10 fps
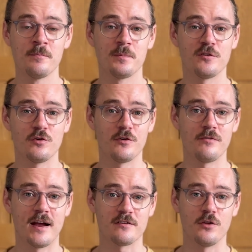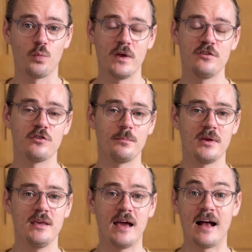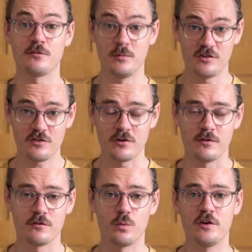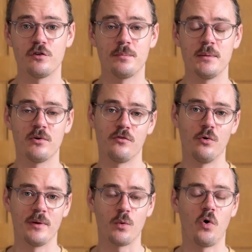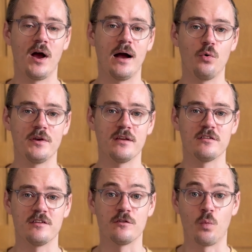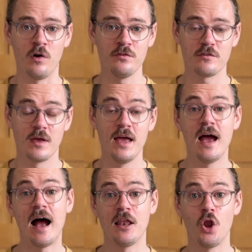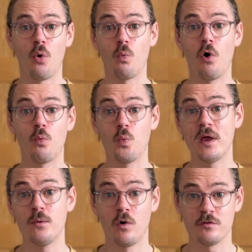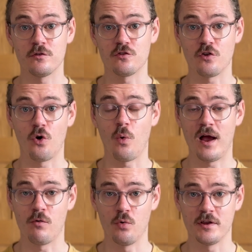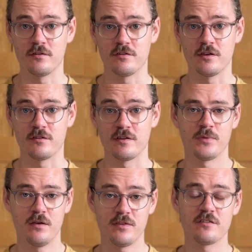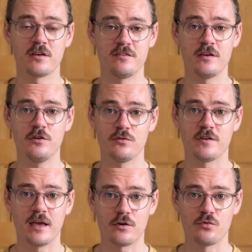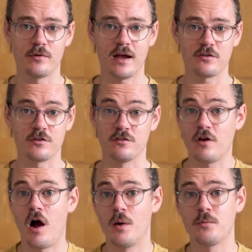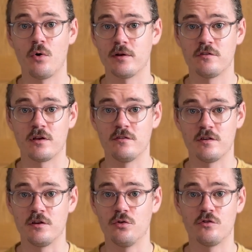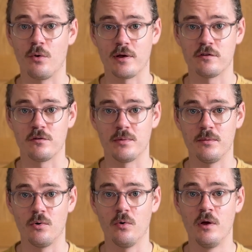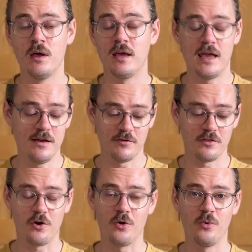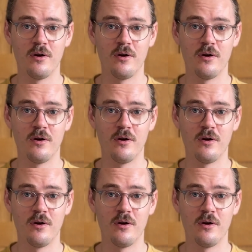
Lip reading: to the fact that we should be, as magicians, we should be performing what our audiences want and not what we want to show our audiences. If this continues to get good reactions, I'm going to continue showing it to people, even though